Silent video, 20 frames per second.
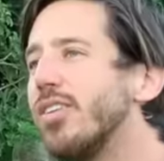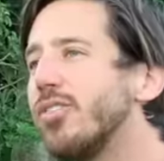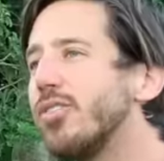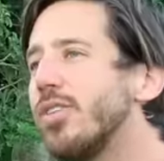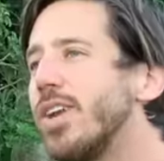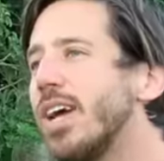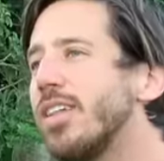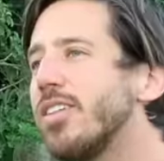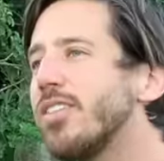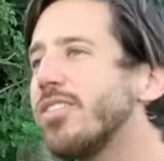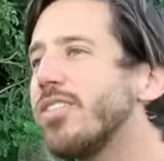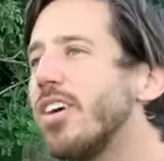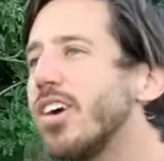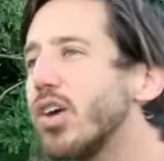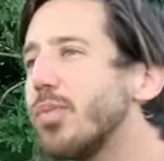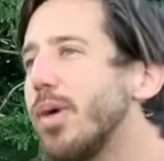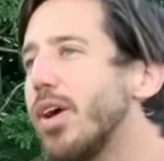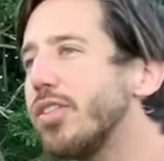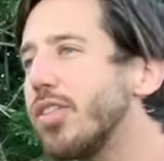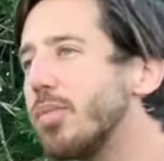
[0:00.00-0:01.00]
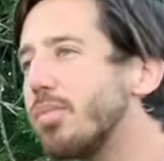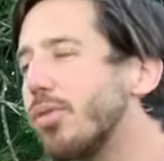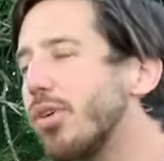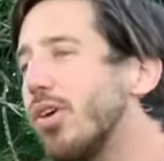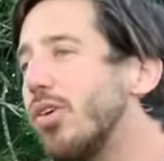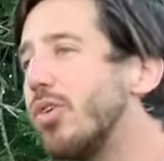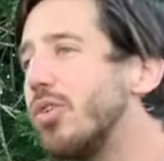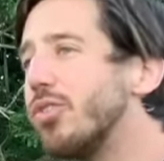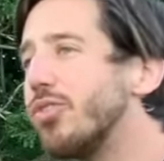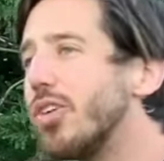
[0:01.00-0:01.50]
So now let's talk about the
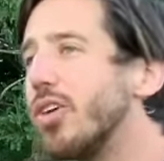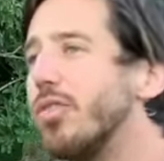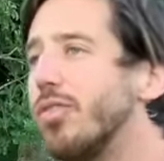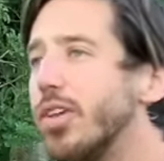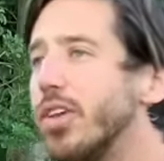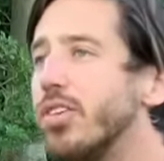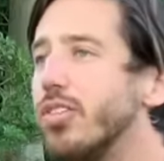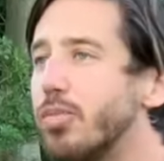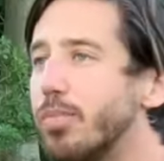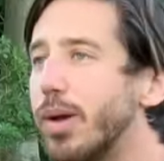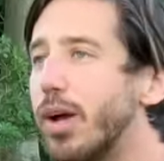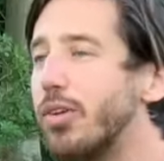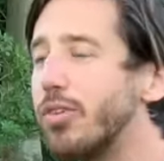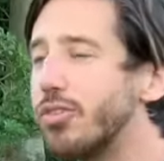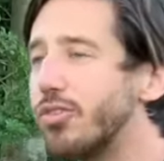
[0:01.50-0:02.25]
pros of these belt